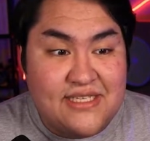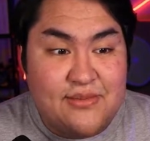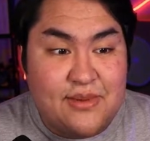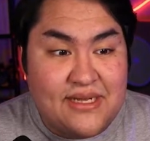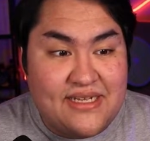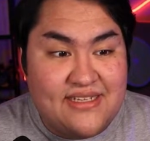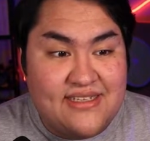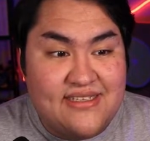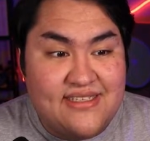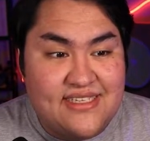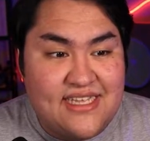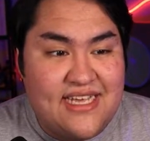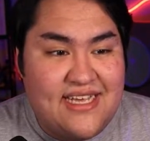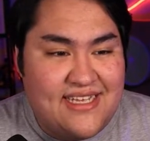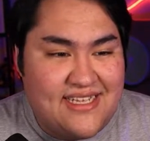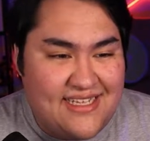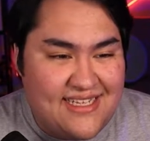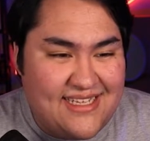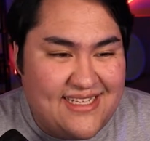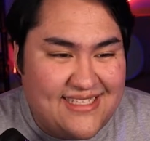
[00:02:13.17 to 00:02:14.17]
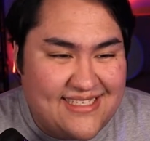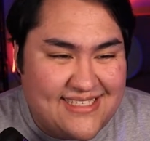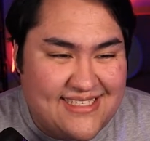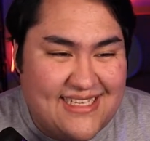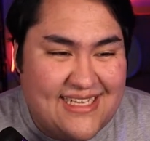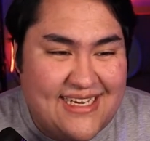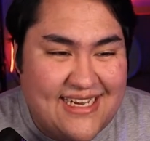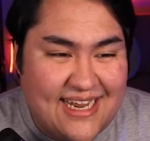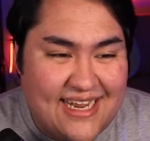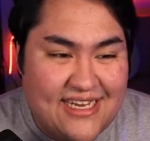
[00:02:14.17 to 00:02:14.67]

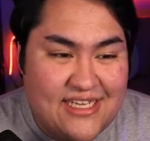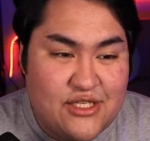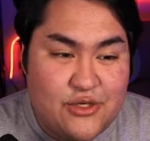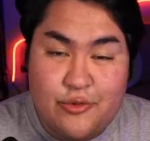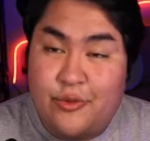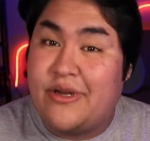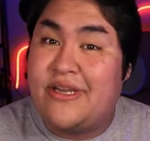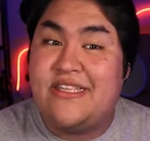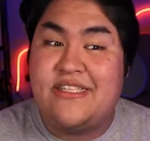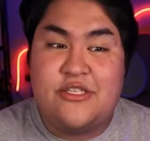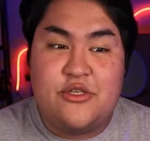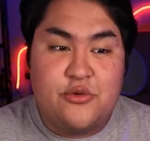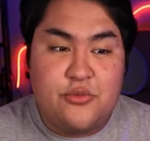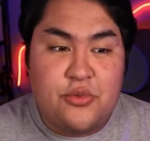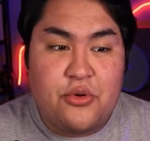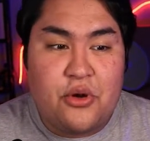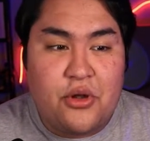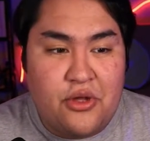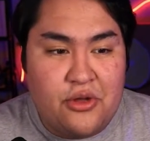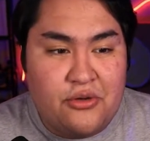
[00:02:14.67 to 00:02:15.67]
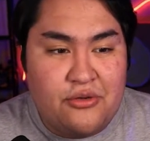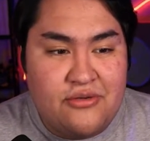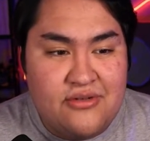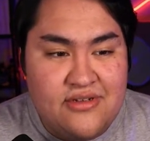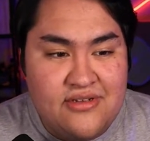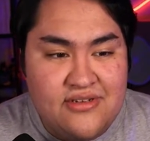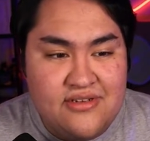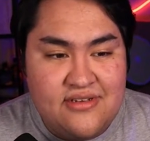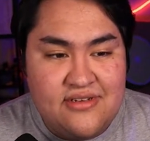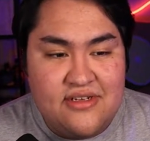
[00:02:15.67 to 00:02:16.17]
C922 Pro
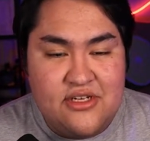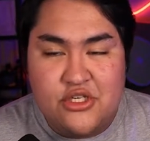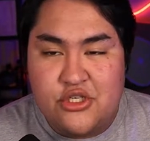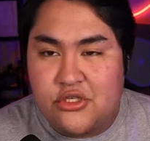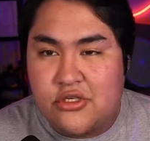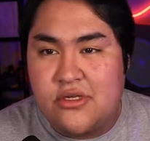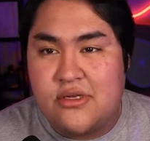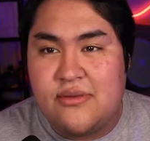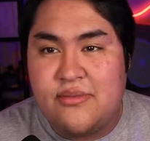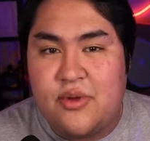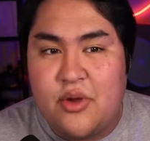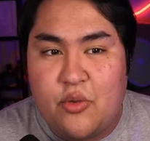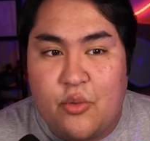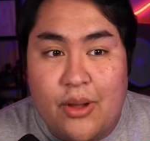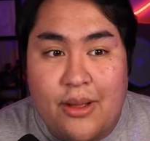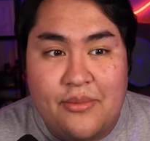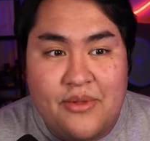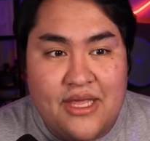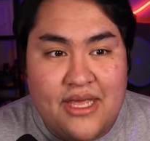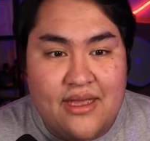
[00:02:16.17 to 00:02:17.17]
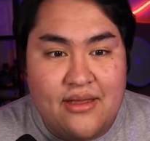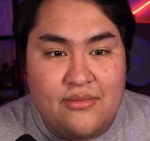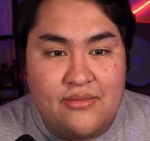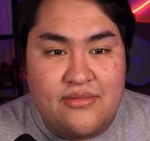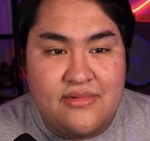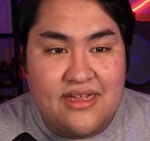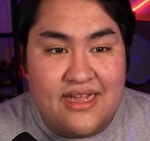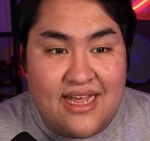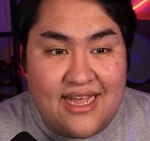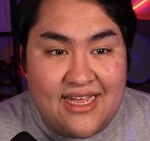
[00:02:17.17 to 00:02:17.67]
stream webcam. As you